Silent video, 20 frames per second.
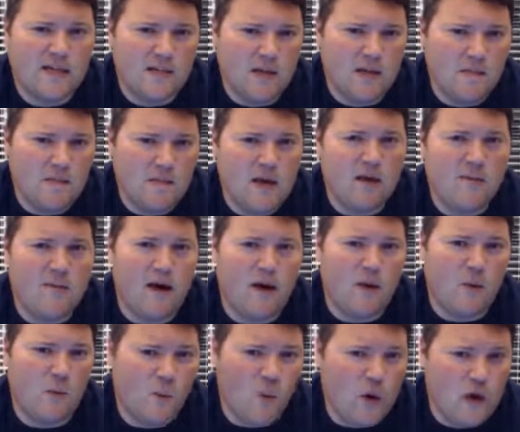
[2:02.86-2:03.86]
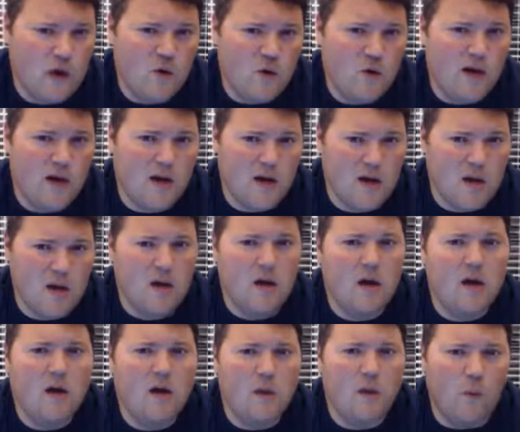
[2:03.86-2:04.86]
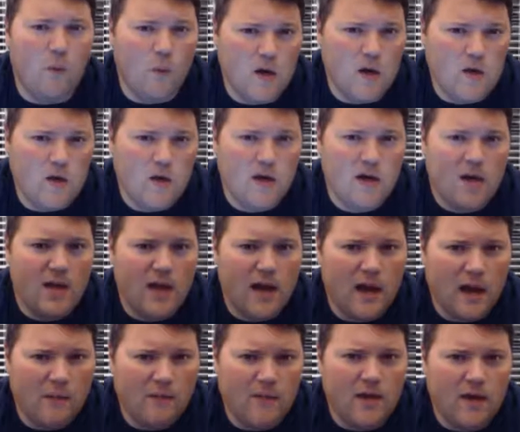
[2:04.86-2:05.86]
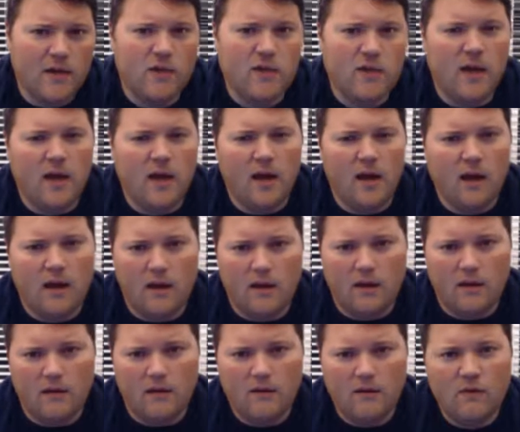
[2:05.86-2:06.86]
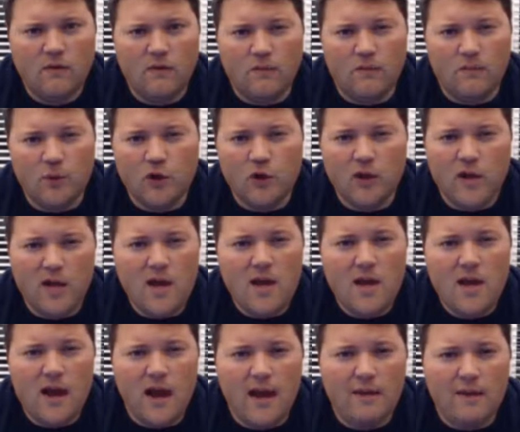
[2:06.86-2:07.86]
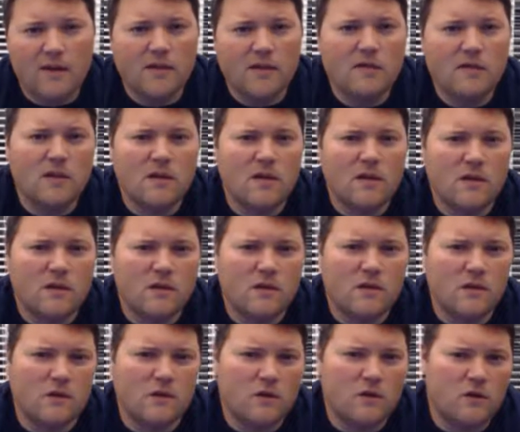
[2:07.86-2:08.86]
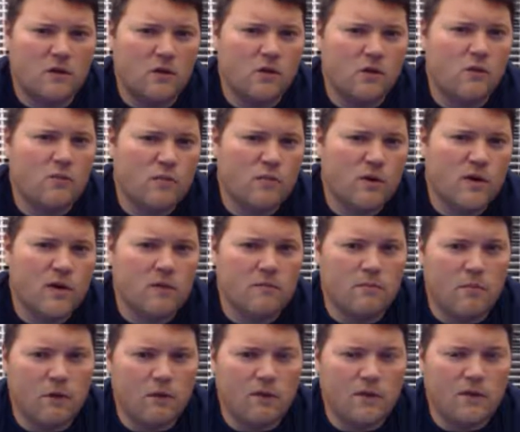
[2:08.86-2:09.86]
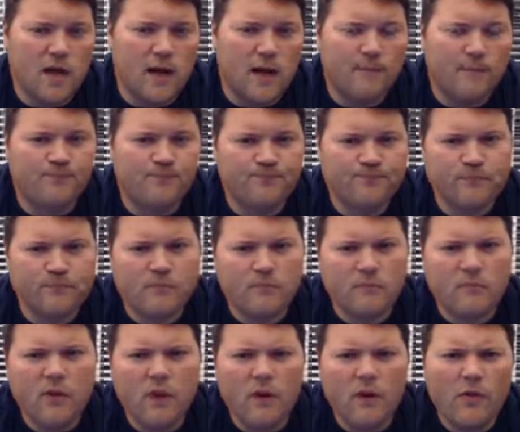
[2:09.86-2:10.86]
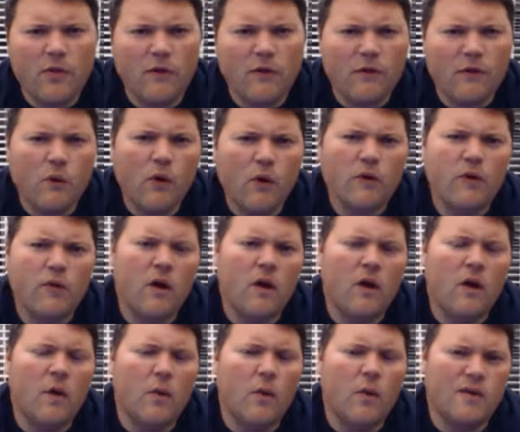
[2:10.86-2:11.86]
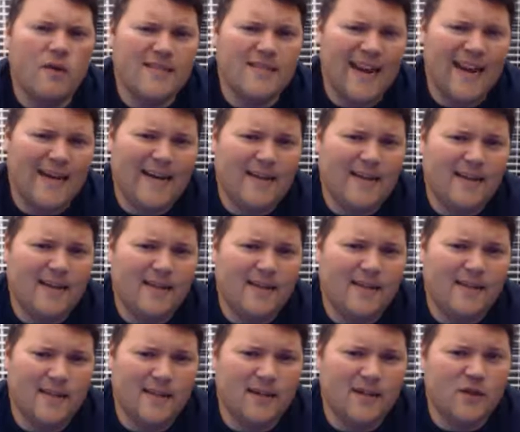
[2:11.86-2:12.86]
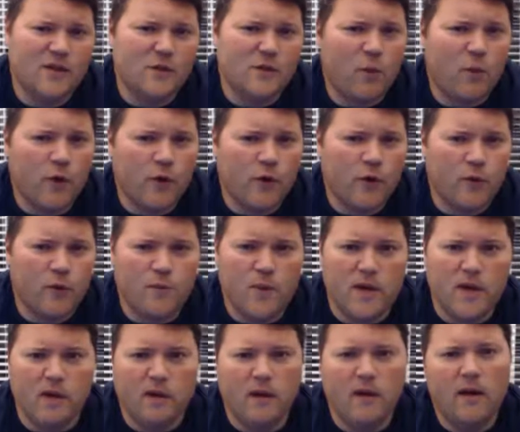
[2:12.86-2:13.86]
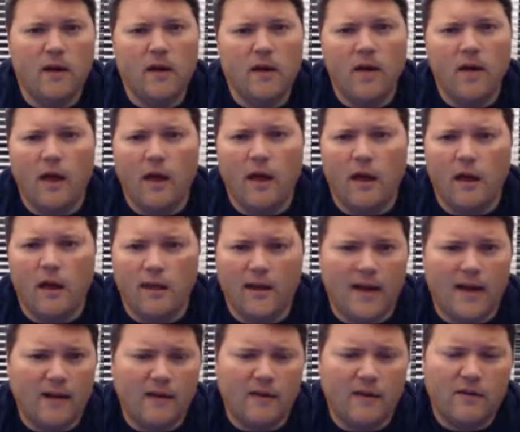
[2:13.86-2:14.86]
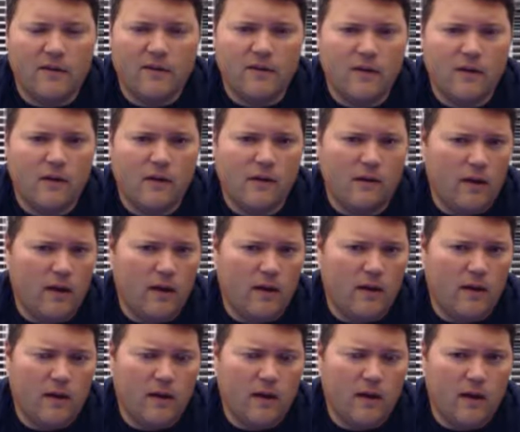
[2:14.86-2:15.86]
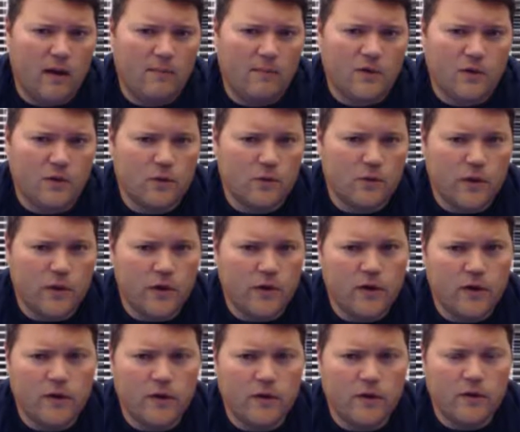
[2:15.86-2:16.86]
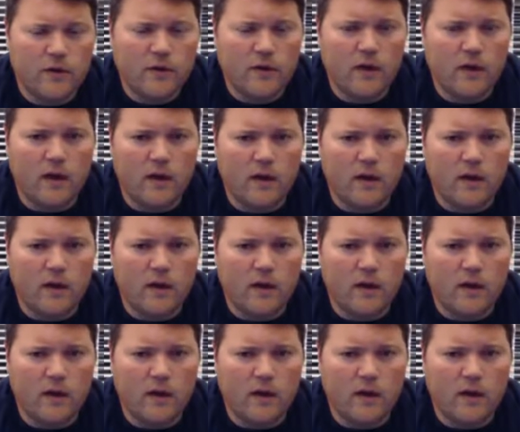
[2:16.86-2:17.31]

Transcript: going to be about what you can eat, when you can eat, how much, and some good eating habits to do pre and post op. The fourth was that I needed to attend a support group meeting. A lot of, and I'm sure where you're,